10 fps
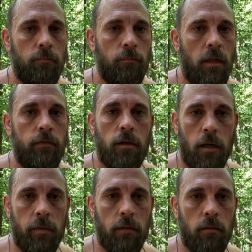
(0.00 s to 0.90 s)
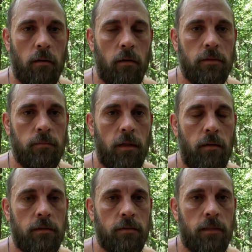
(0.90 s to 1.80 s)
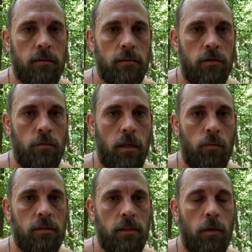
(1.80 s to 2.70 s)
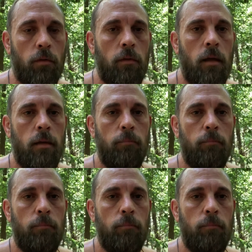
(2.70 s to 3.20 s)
leave a comment on some other exercises that you may want to see or